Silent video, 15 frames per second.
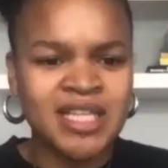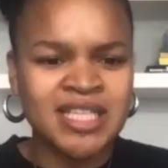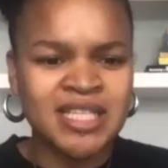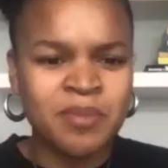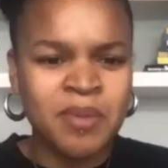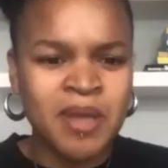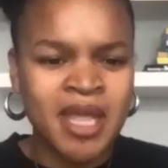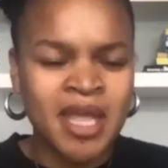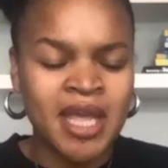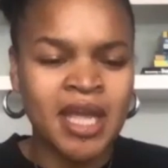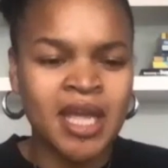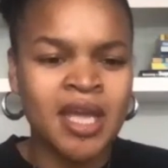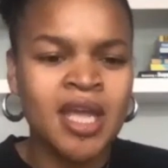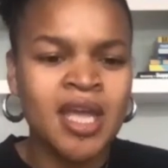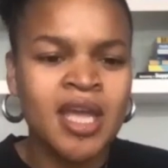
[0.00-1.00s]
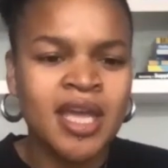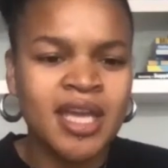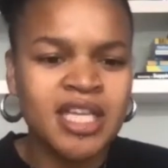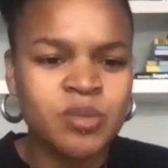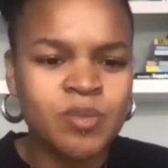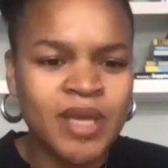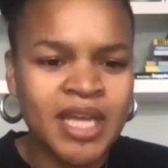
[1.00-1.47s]
is being,
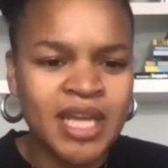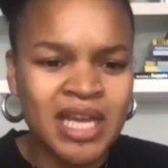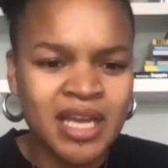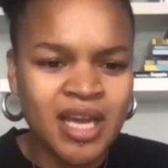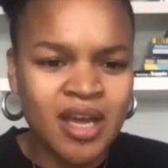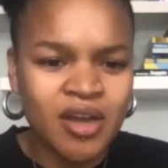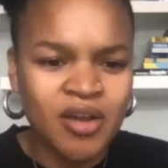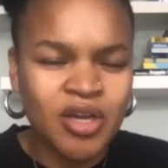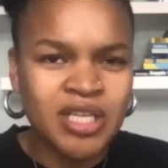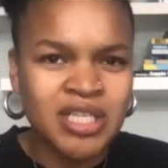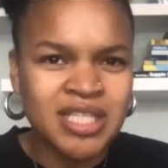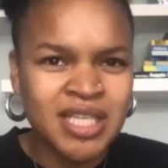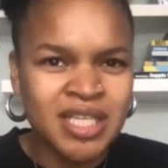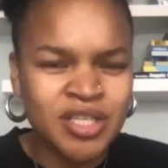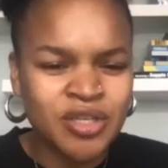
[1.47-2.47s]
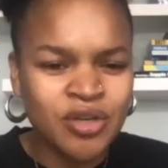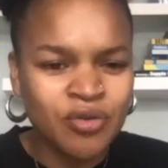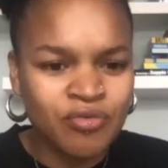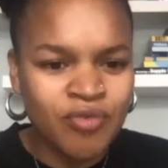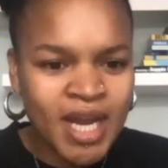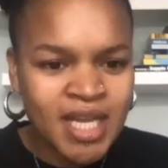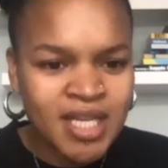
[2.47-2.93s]
is being considered a
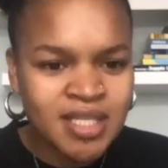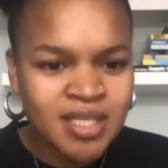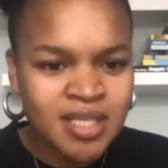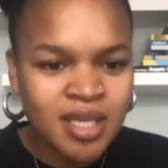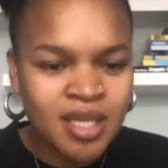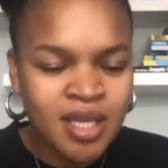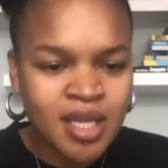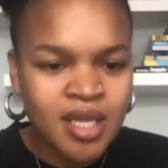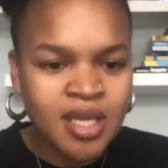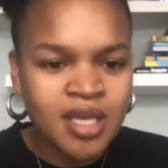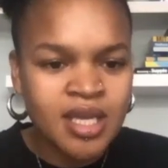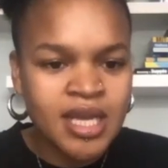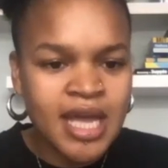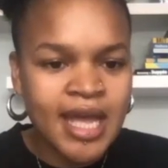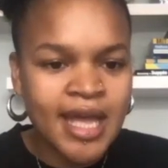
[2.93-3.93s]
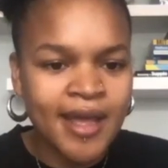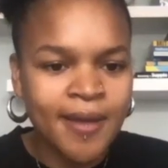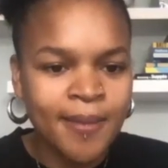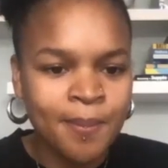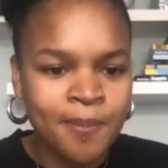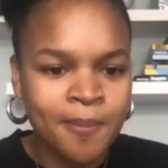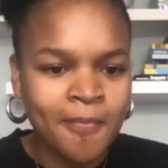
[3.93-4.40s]
risk.
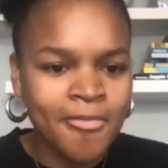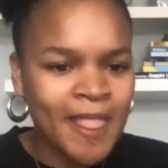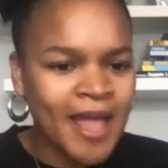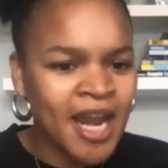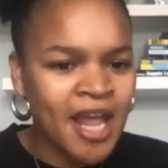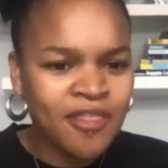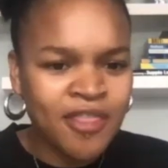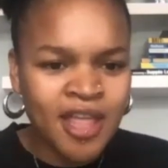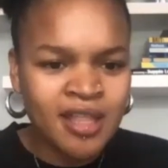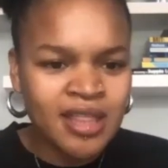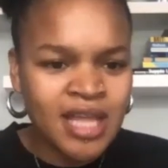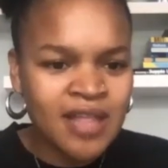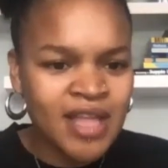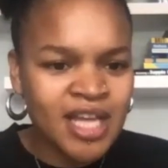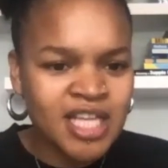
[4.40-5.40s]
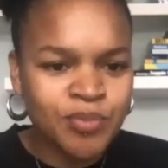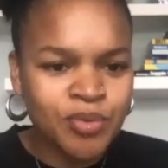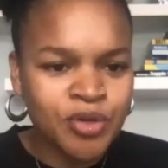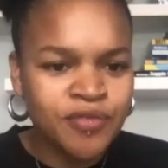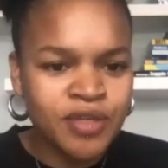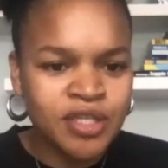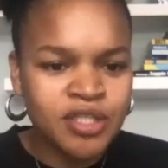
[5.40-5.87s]
Um, and I think that that's
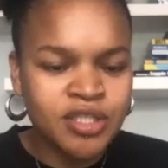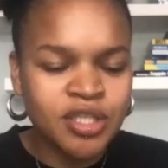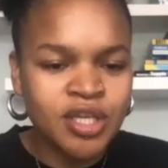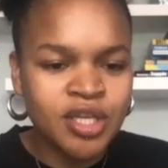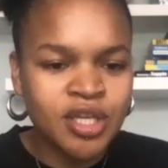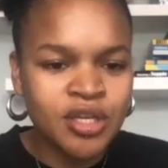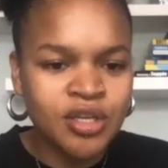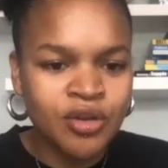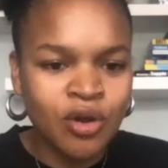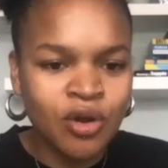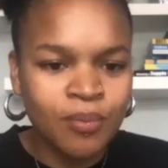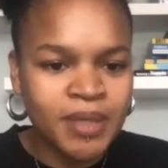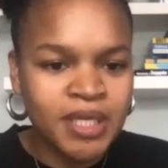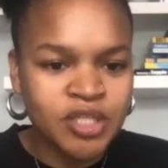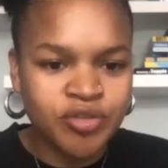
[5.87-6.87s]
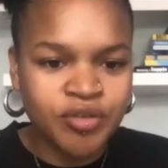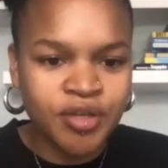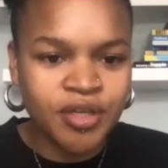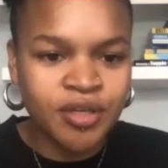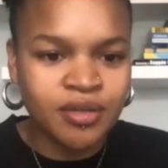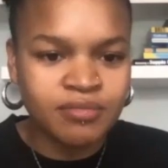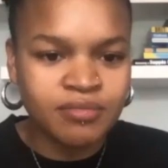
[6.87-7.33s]
proven to not be
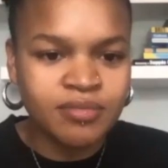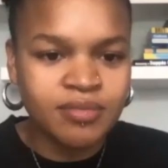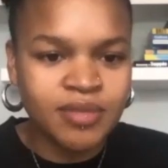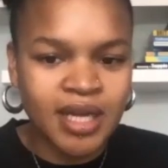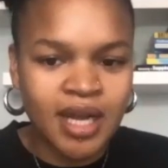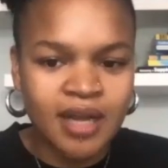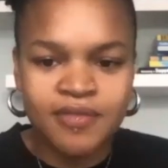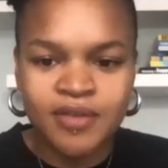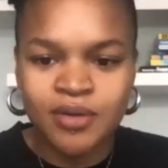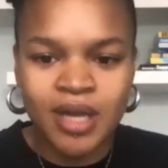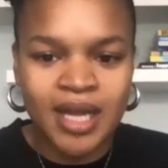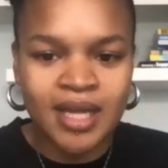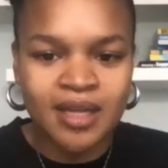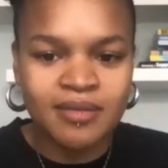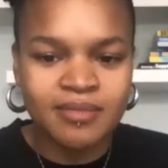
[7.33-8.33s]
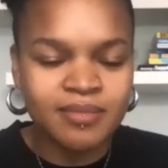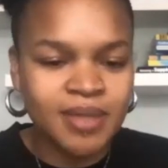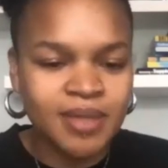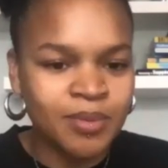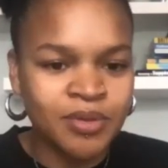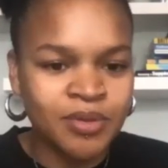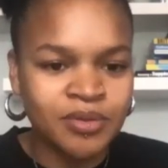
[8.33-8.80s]
true. Like, I feel like
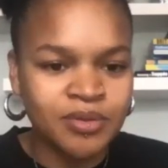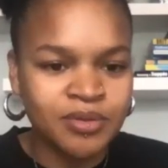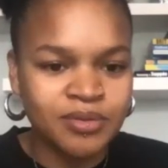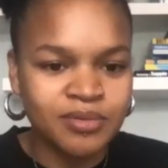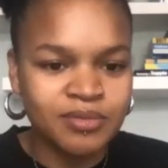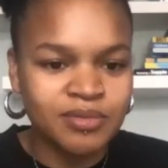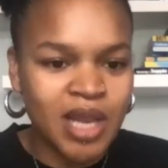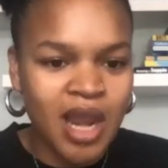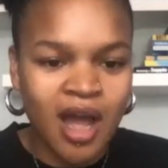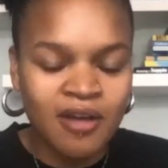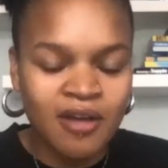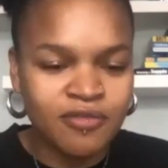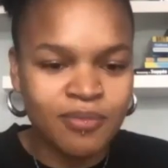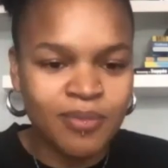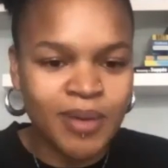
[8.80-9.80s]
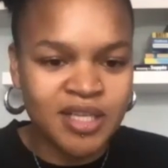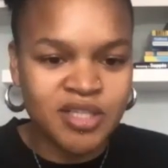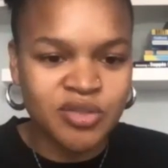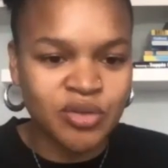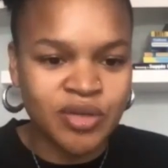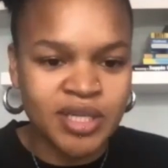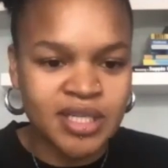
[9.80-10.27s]
people love black
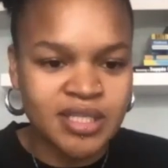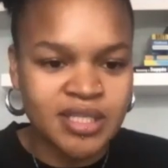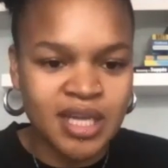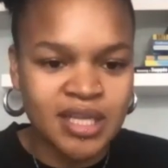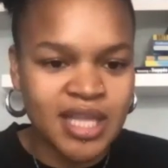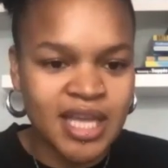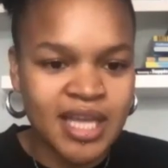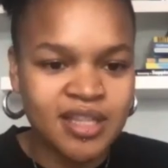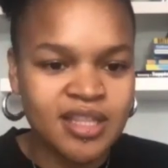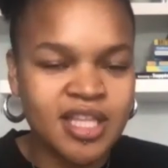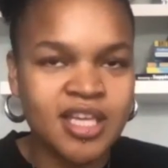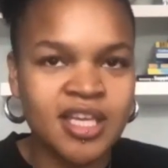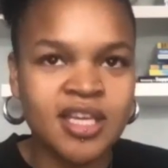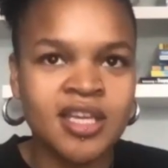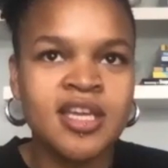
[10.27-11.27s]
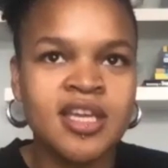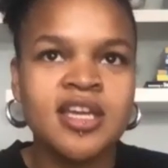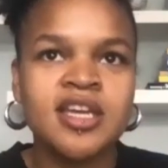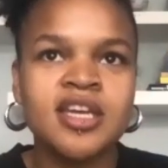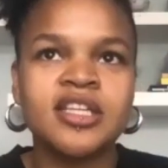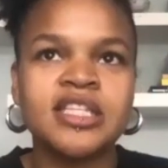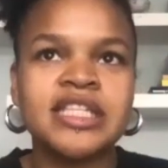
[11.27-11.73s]
stories, like they're, they're,
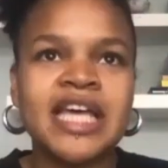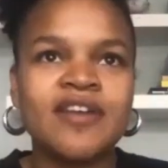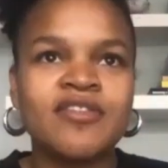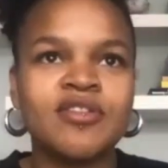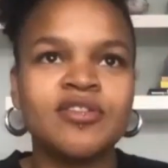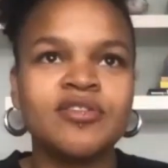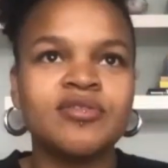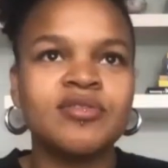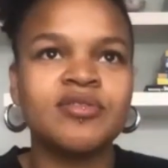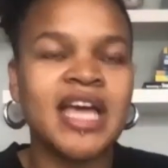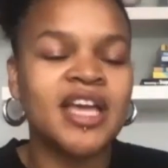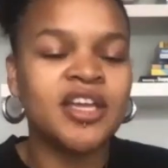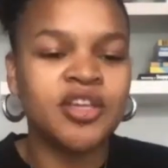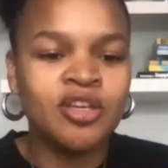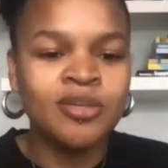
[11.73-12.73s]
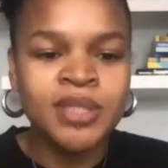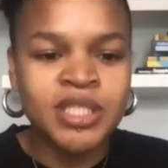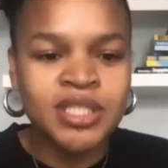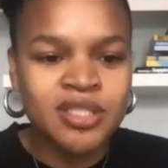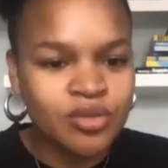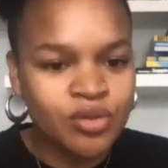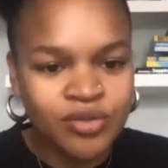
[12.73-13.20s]
they're, they're human
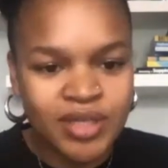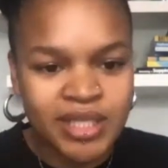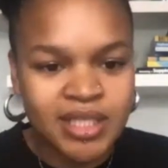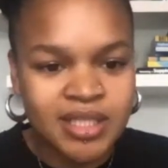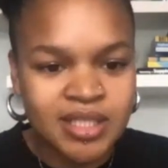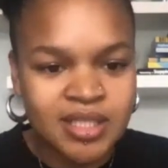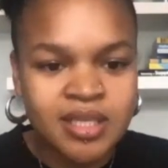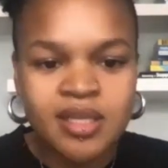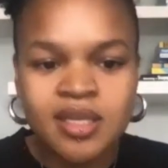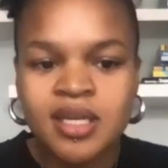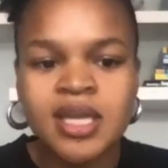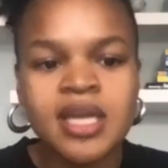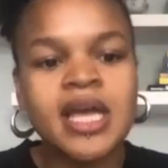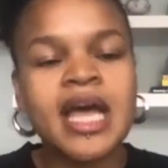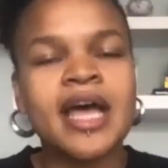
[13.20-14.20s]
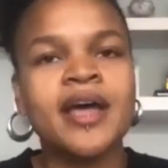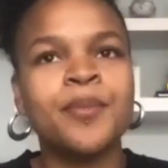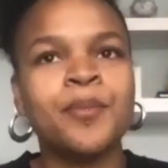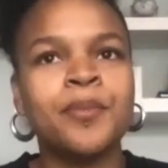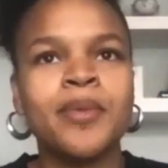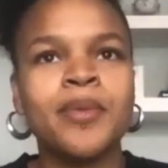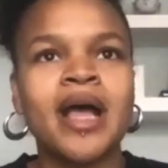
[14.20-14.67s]
stories.
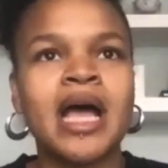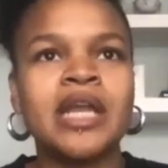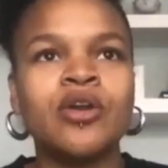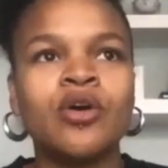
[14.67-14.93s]
Um, and so